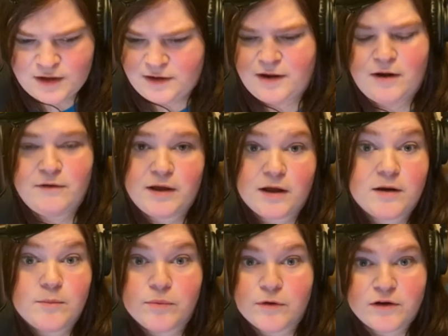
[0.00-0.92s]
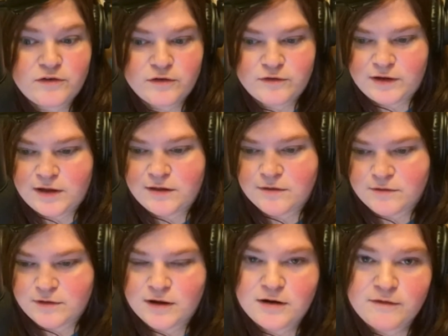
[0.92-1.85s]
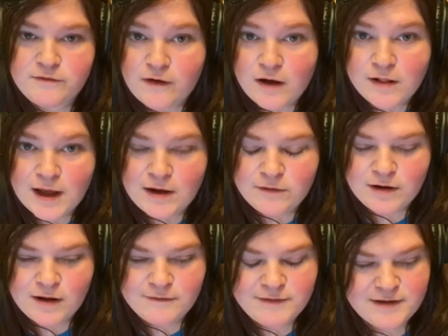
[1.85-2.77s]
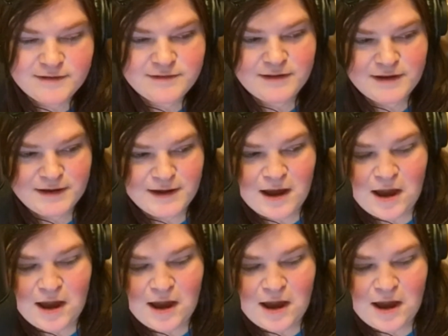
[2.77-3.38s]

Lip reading: you gotta brush your teeth or they're gonna fall out, obviously.